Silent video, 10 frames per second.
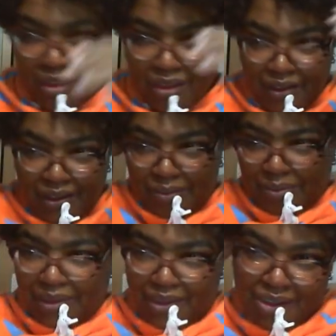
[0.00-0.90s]
Yep,
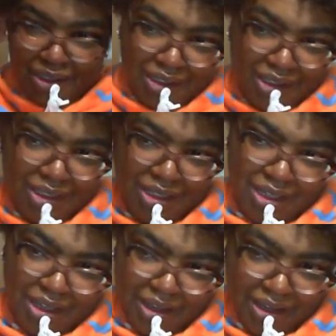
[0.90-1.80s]
and
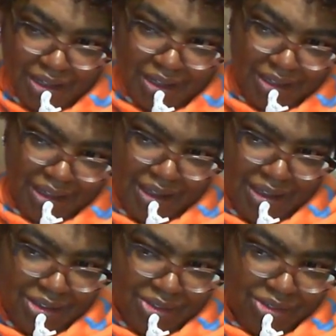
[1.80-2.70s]
then I'll